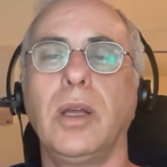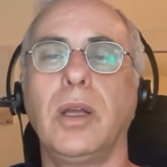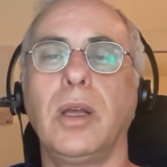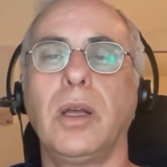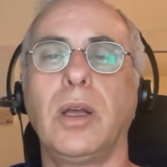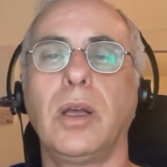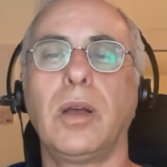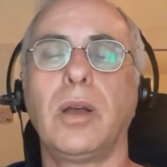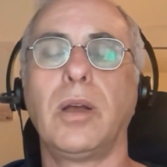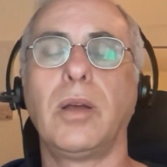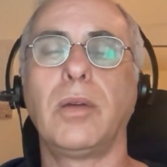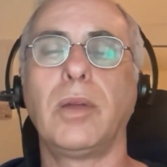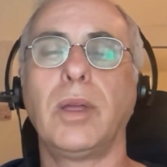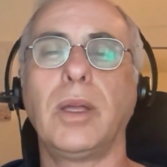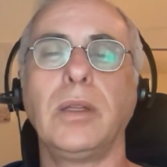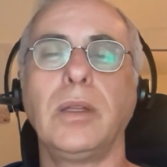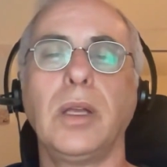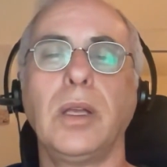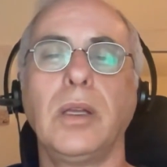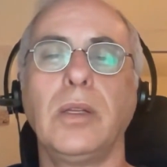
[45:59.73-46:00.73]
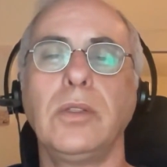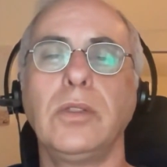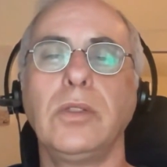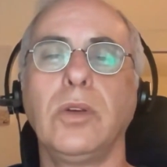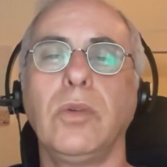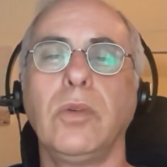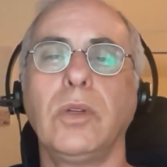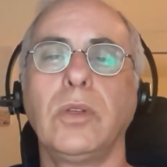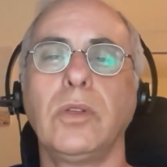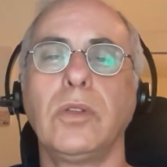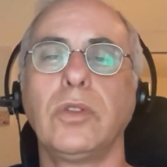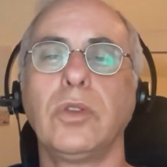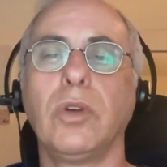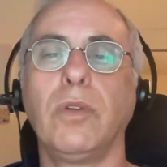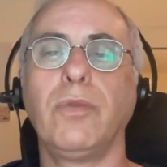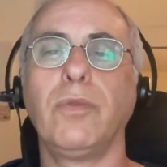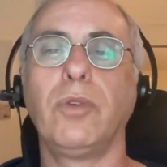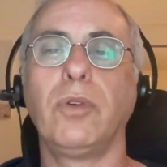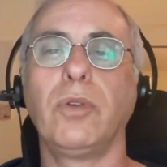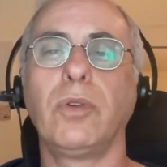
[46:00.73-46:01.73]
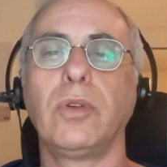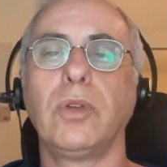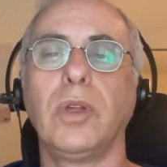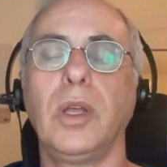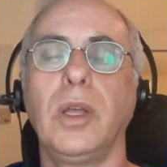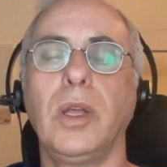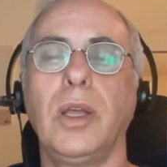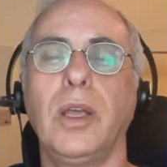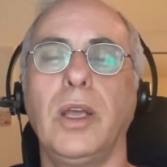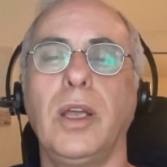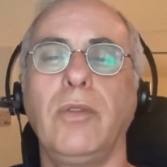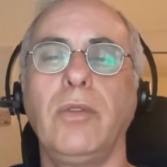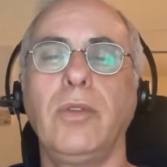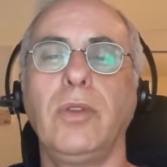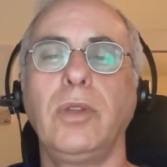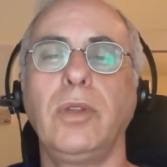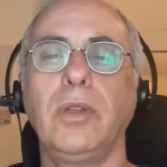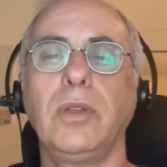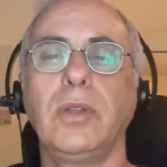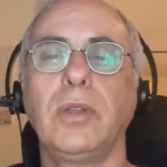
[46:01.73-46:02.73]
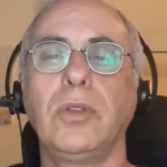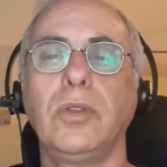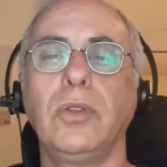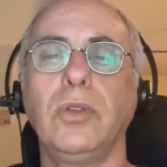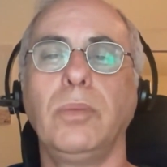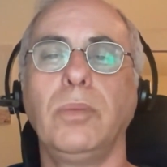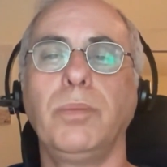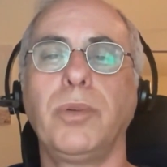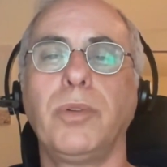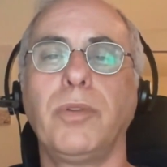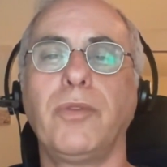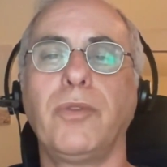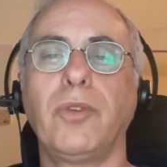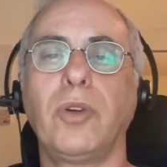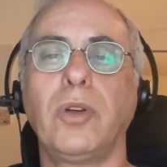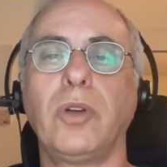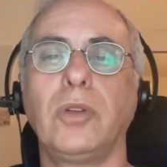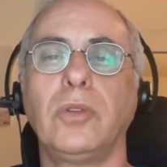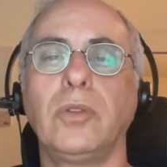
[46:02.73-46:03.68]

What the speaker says: and so on and so forth. Everything that you prefer in